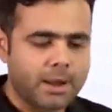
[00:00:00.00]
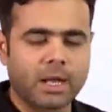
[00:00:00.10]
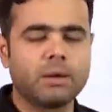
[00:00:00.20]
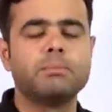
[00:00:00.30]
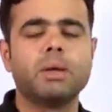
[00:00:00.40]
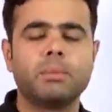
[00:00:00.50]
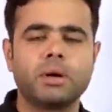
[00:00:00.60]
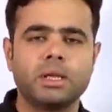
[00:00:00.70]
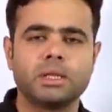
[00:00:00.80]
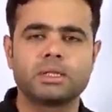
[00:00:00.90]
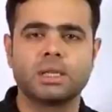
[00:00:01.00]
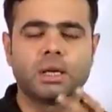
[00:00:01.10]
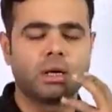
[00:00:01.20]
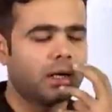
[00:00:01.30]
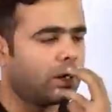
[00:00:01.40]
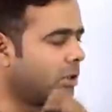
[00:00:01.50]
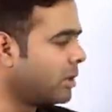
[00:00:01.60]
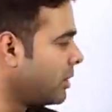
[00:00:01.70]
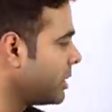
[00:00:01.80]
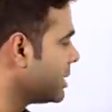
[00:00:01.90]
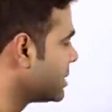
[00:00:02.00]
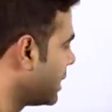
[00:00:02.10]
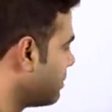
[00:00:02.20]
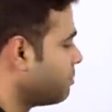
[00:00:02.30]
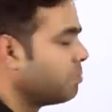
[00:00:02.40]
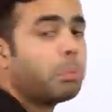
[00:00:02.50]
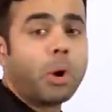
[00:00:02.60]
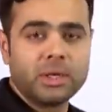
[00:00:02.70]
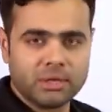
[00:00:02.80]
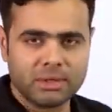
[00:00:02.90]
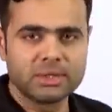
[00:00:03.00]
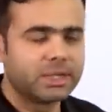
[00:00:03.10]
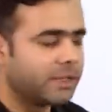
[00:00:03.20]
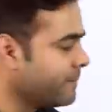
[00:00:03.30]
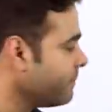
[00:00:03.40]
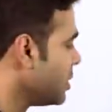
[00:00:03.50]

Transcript: that memory, you can say, uh, or, or his like body, isn't it?